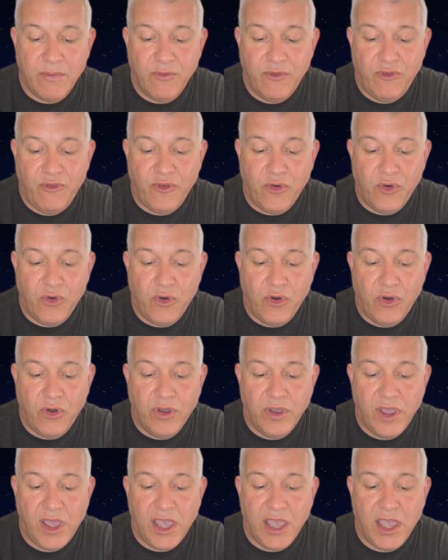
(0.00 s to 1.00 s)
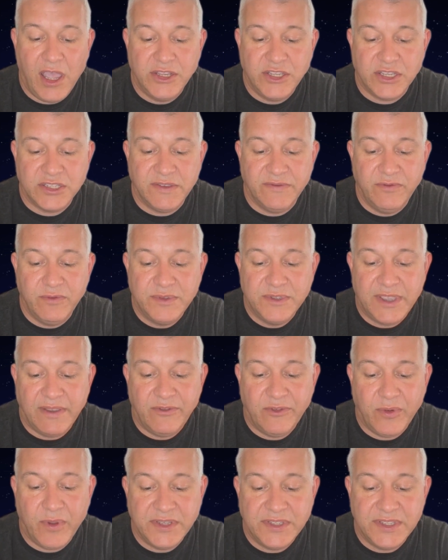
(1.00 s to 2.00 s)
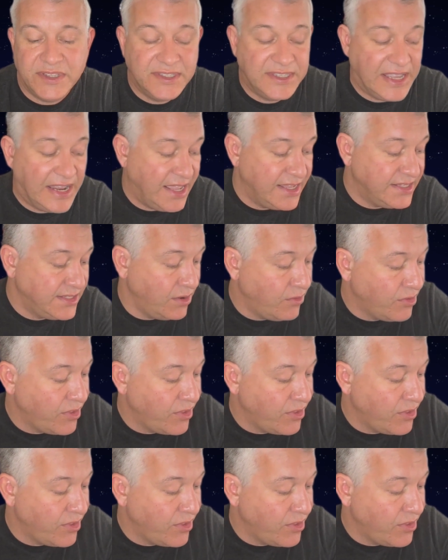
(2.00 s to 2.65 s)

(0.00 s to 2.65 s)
for adjusting from 720 to 1080.